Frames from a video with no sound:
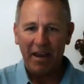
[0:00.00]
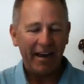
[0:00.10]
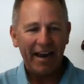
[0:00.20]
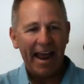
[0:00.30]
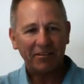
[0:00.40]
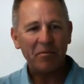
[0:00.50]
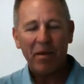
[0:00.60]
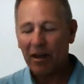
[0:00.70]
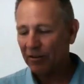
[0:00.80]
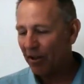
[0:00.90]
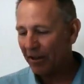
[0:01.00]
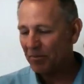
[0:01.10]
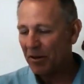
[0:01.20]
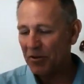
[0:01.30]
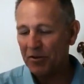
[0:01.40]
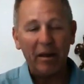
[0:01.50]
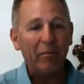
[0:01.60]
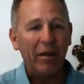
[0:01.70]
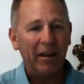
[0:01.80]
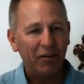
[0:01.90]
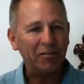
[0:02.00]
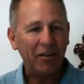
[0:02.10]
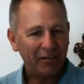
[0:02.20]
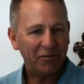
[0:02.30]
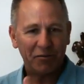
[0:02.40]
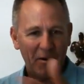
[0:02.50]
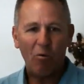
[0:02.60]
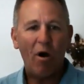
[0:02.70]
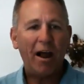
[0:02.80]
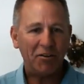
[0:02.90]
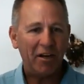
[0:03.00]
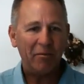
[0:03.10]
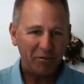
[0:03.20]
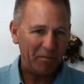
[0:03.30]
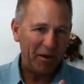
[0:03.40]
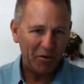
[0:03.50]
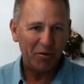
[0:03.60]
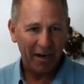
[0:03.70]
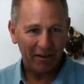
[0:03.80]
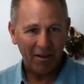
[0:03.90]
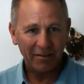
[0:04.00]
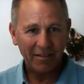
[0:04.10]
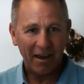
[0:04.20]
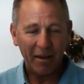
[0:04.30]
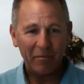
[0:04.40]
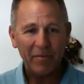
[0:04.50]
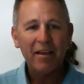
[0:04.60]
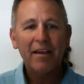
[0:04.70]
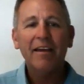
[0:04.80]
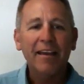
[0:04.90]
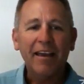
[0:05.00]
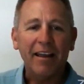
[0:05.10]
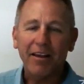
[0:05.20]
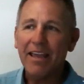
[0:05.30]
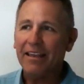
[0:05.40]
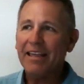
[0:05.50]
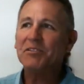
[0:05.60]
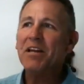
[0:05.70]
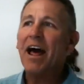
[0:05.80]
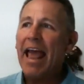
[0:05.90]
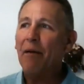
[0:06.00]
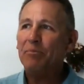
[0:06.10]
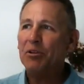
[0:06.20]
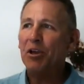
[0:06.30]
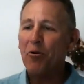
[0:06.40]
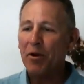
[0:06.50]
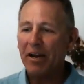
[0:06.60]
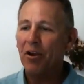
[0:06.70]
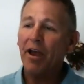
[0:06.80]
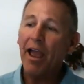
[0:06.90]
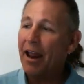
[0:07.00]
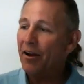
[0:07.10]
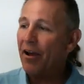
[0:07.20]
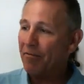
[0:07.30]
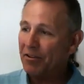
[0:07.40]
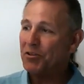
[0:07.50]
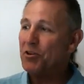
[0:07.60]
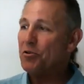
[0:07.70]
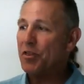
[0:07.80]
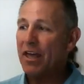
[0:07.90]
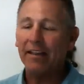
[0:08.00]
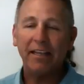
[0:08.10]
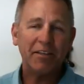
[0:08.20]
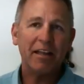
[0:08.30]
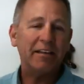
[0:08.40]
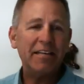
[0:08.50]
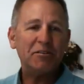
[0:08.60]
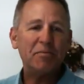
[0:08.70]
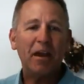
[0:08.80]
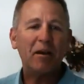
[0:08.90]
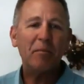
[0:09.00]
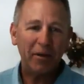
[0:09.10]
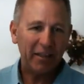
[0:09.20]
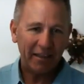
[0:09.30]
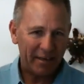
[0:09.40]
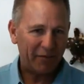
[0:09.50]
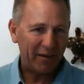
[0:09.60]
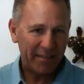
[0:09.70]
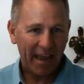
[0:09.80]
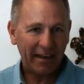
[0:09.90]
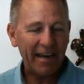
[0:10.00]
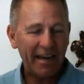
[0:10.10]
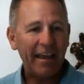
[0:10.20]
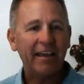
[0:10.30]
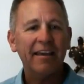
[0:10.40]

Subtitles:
I didn't ask him how long he's been doing it, but it looks like just by watching him, he's been doing it a long time. He's not apt to go in and go, hey, I know I have this new thing that's going to teach me a completely different technique.